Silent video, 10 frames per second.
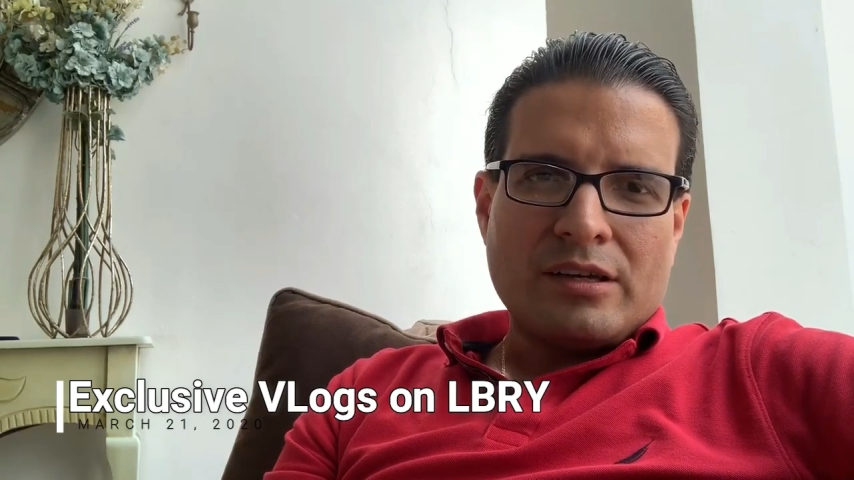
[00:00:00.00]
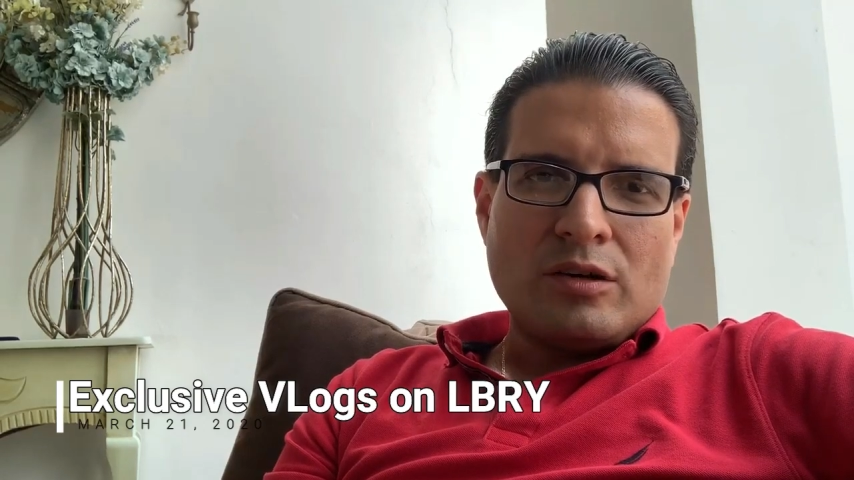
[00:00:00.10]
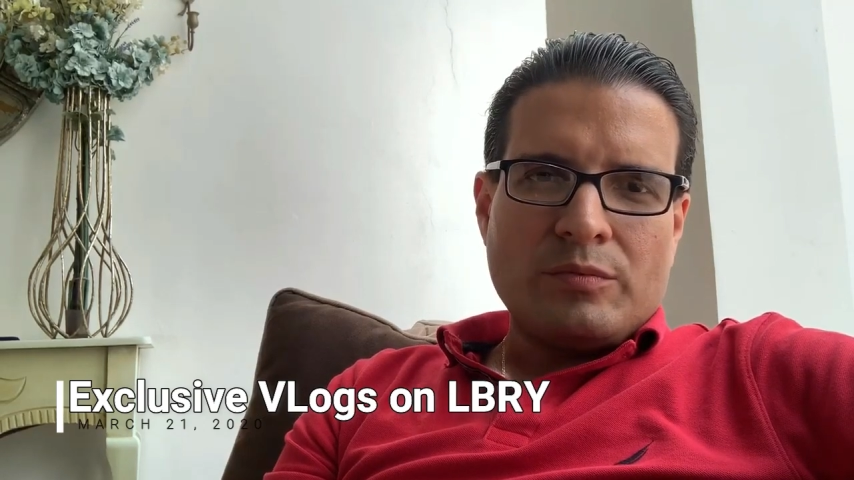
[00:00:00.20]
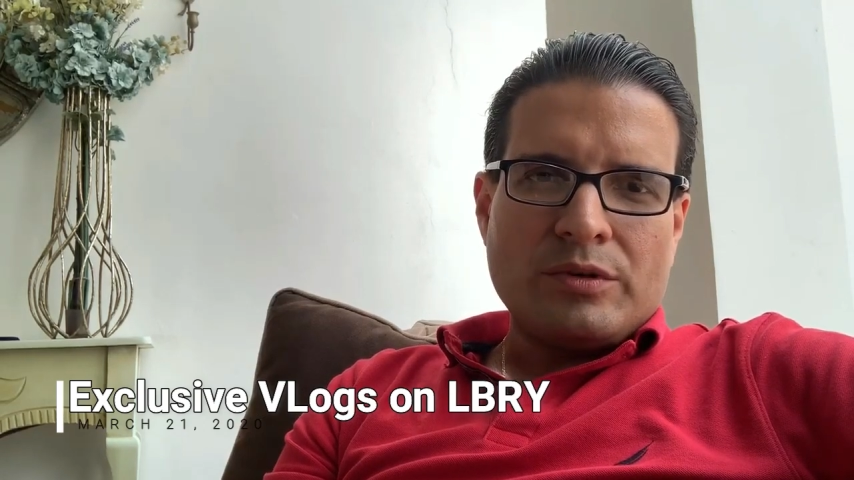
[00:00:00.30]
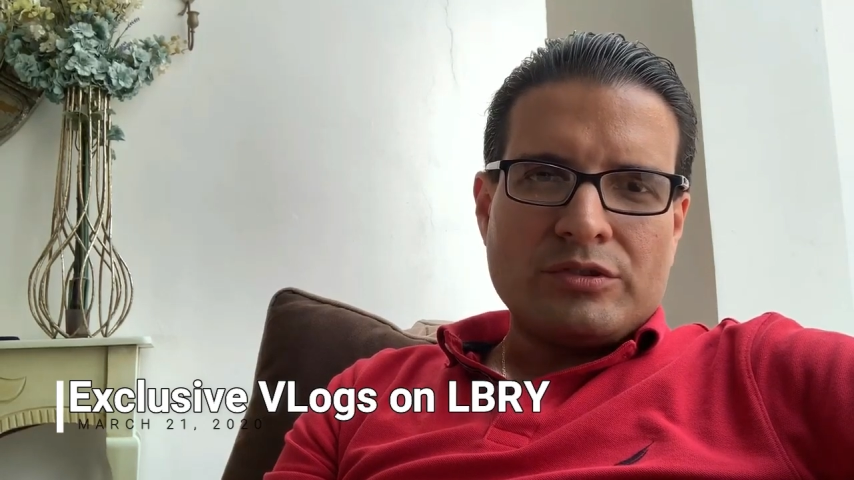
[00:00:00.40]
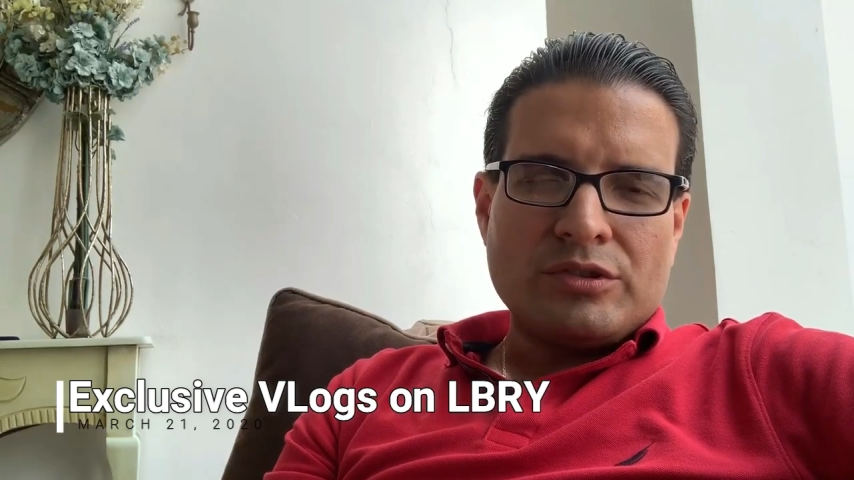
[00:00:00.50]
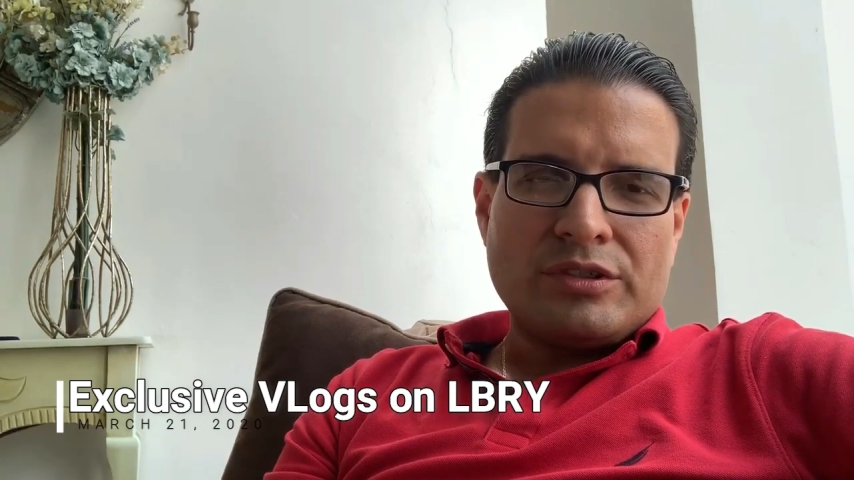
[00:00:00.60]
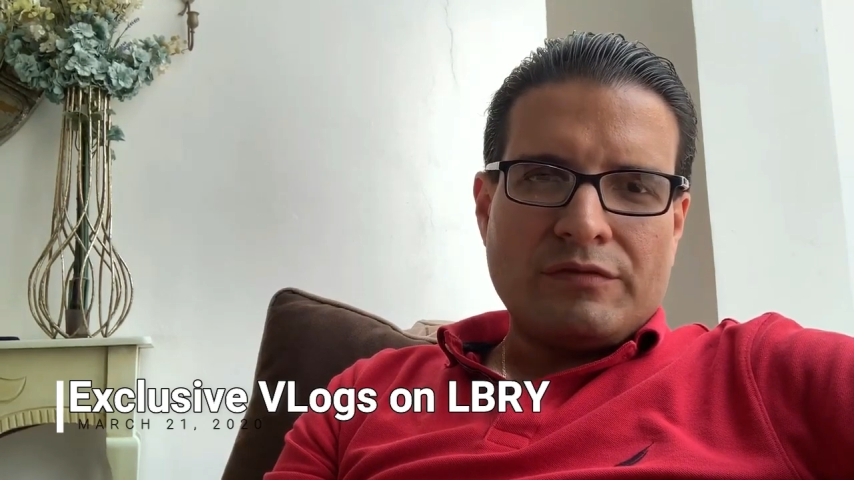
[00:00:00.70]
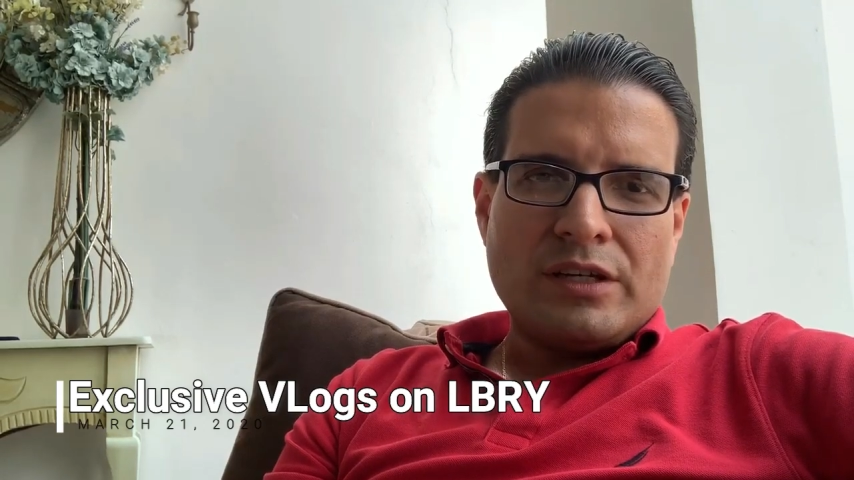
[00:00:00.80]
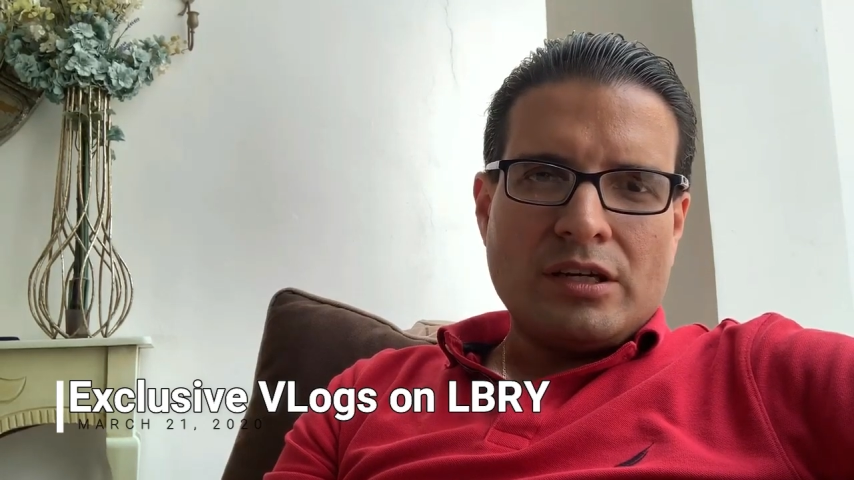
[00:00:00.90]
I hope you
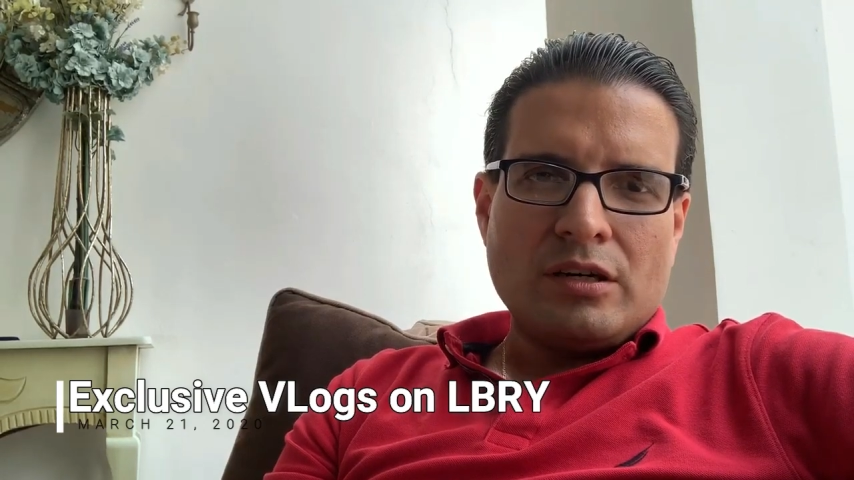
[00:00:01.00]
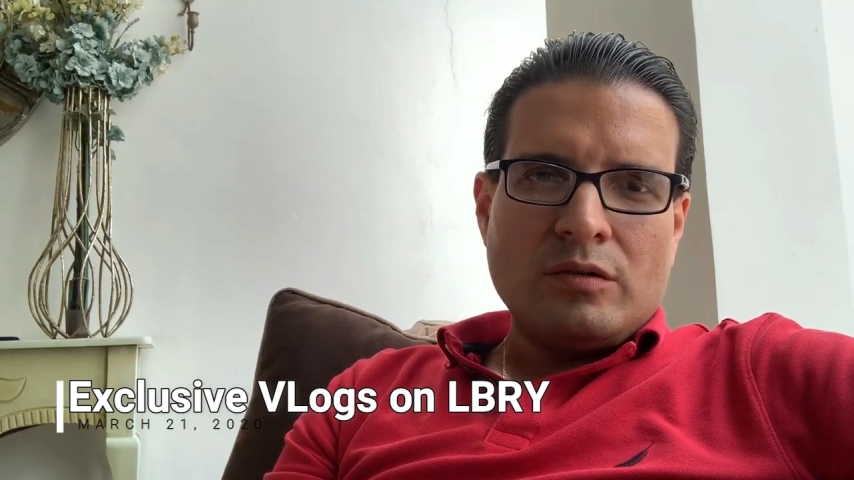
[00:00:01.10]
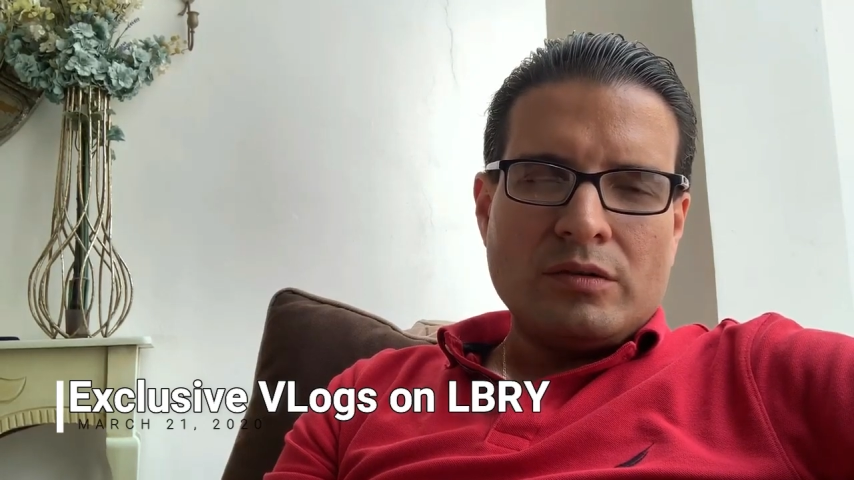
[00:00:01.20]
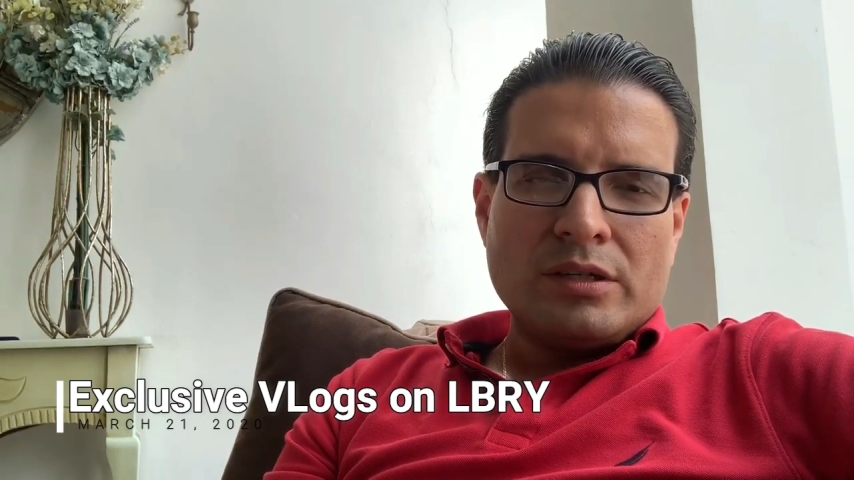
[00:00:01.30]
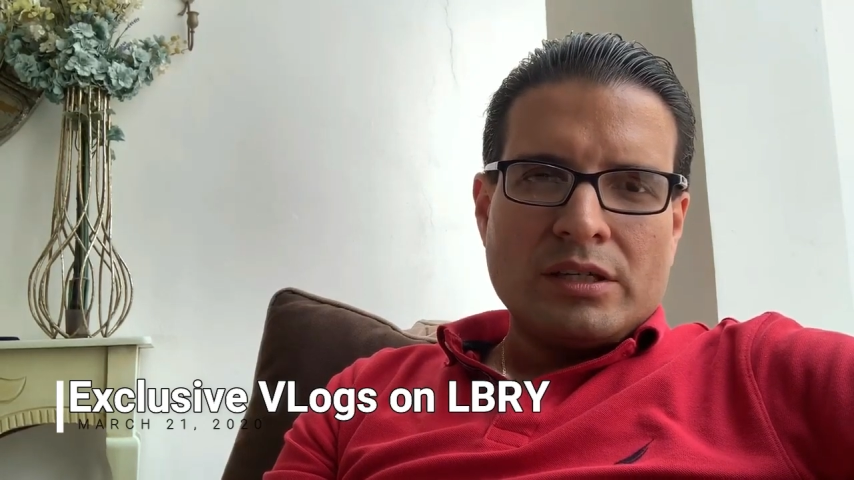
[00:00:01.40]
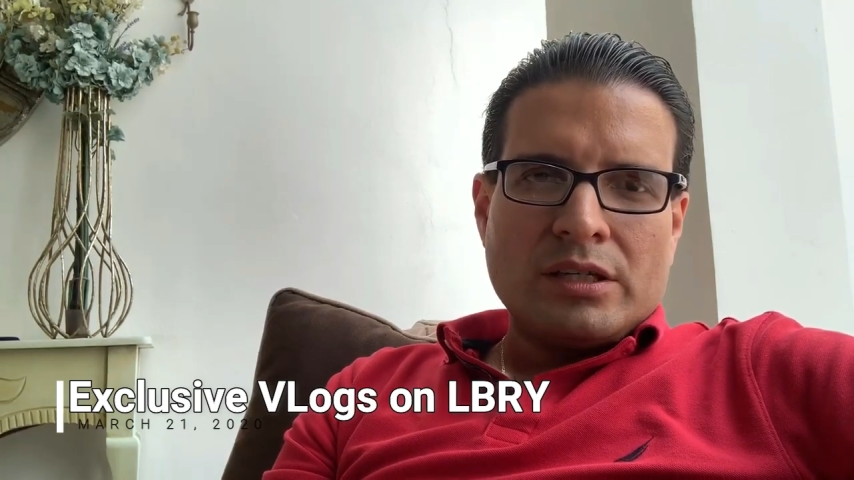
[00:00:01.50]
enjoyed the video,